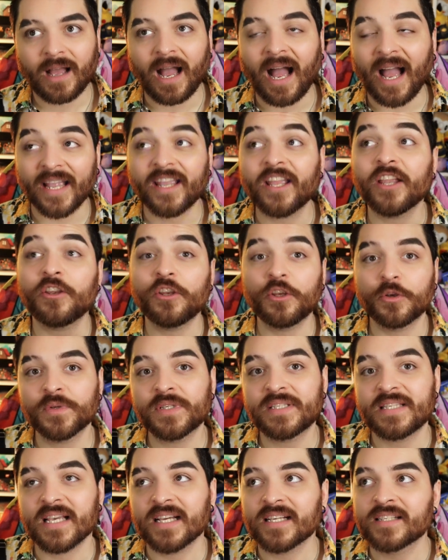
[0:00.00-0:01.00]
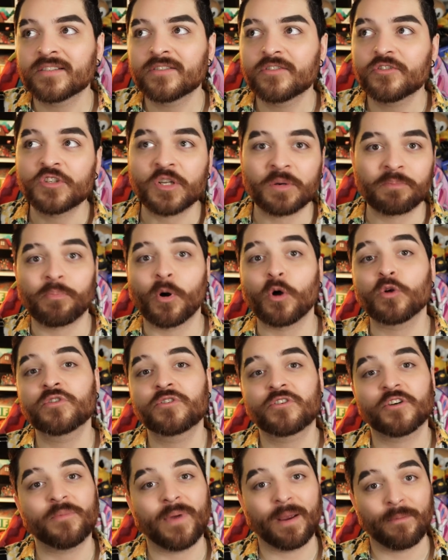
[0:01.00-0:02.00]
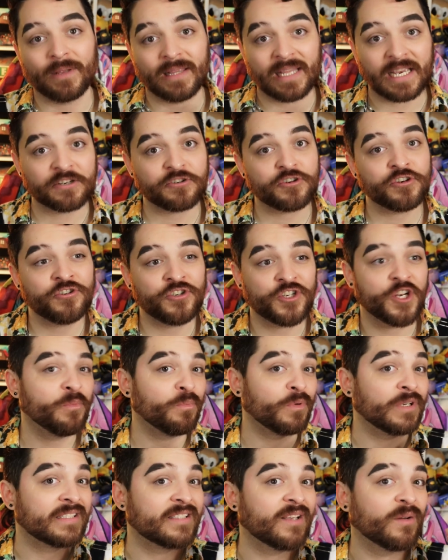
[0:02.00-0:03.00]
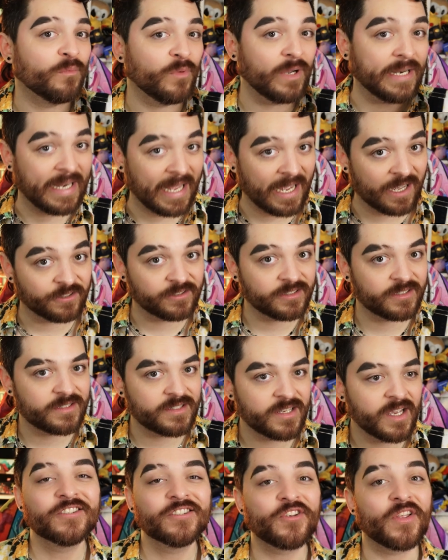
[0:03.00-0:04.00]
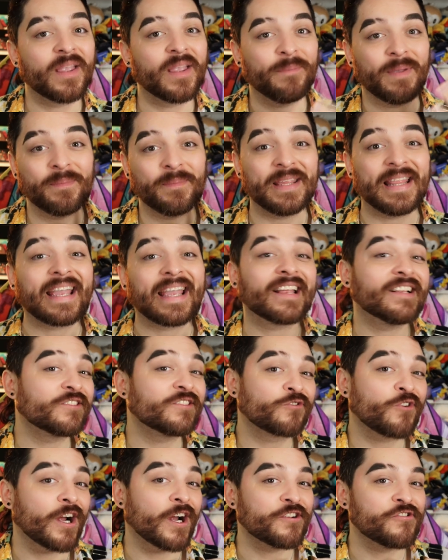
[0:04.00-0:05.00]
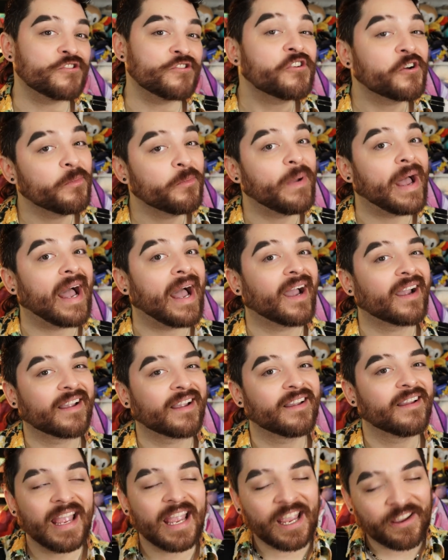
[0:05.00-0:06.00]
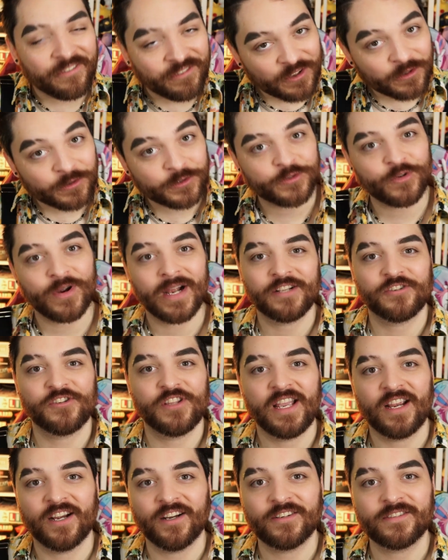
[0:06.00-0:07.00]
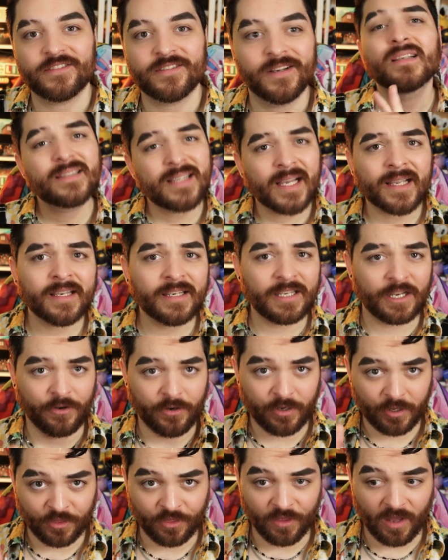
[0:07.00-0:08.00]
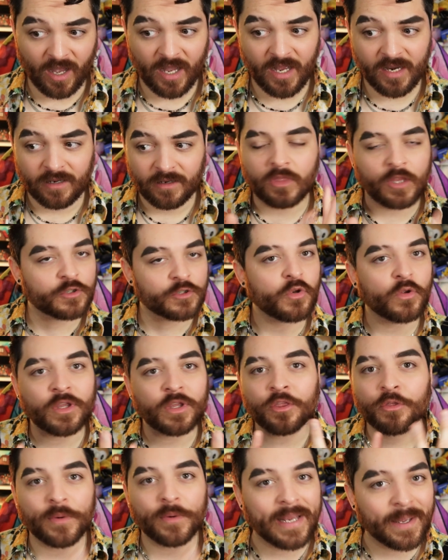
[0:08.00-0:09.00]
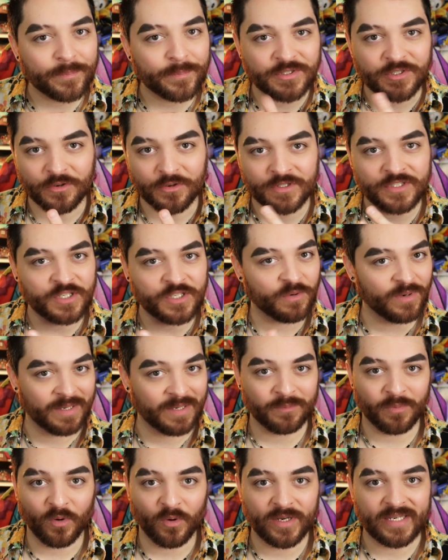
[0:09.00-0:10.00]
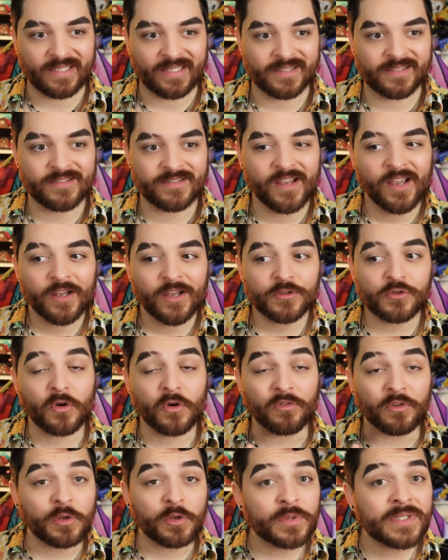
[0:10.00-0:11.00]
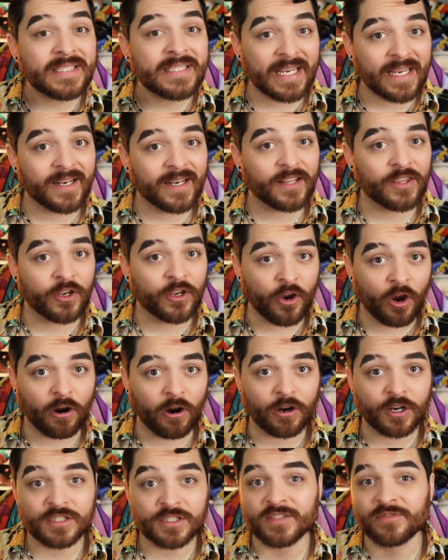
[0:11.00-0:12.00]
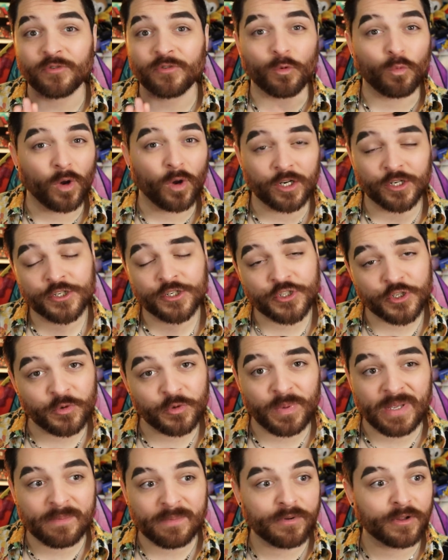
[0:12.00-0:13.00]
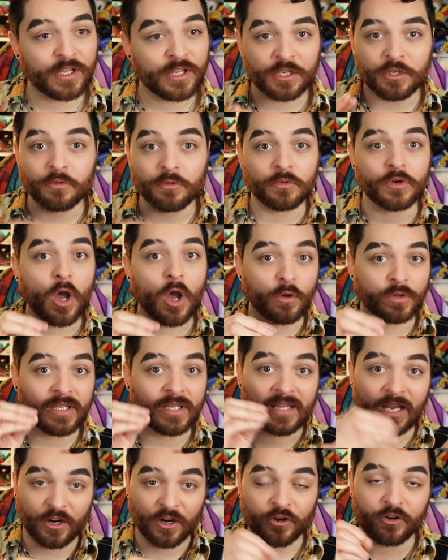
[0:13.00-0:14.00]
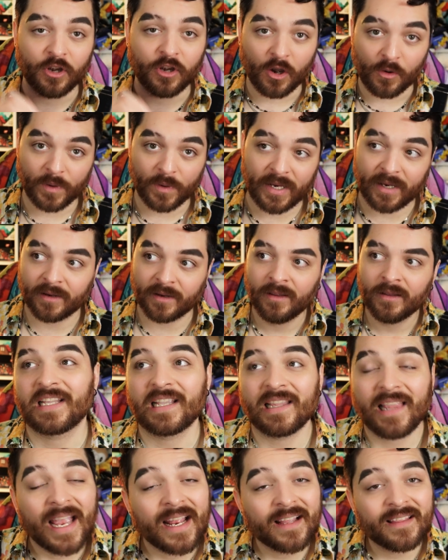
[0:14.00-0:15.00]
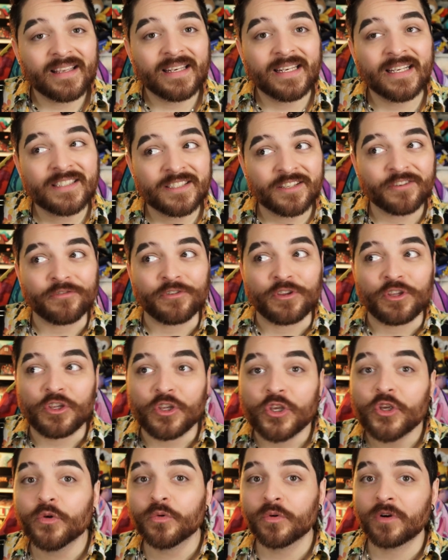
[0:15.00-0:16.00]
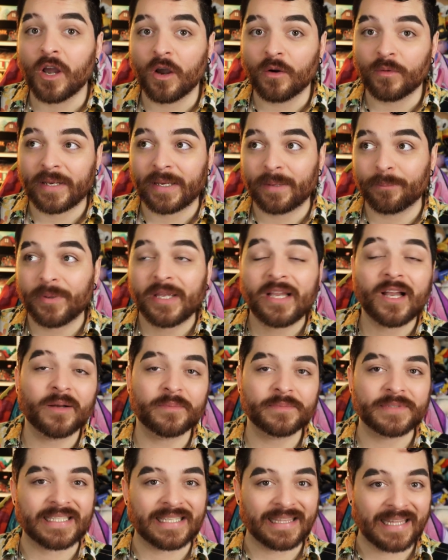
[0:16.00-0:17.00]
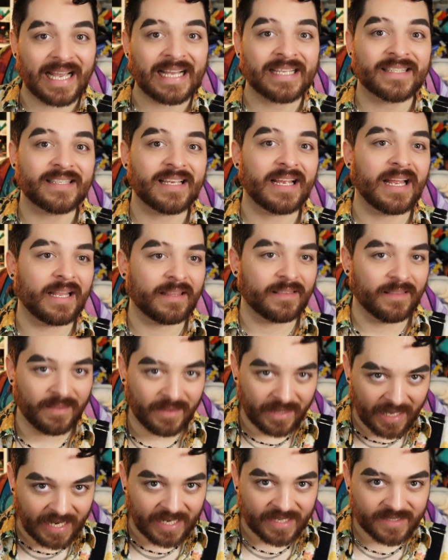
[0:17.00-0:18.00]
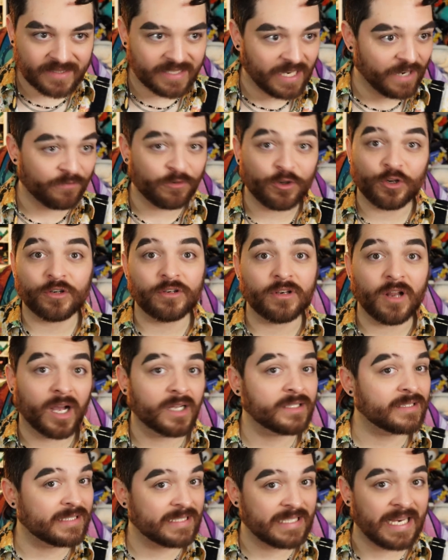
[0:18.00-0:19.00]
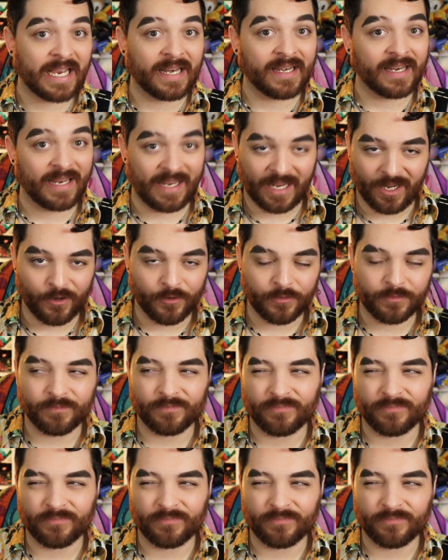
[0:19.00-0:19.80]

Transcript: I can use this to bolster my relationship with someone else so that maybe they can scratch your back if you scratch theirs. Secondary thought, there's only 3 episodes to win points. So if you see it in the cards for 1 or 2 people and you know that they're going, the likeliness of you going becomes less and less if you're not standing out.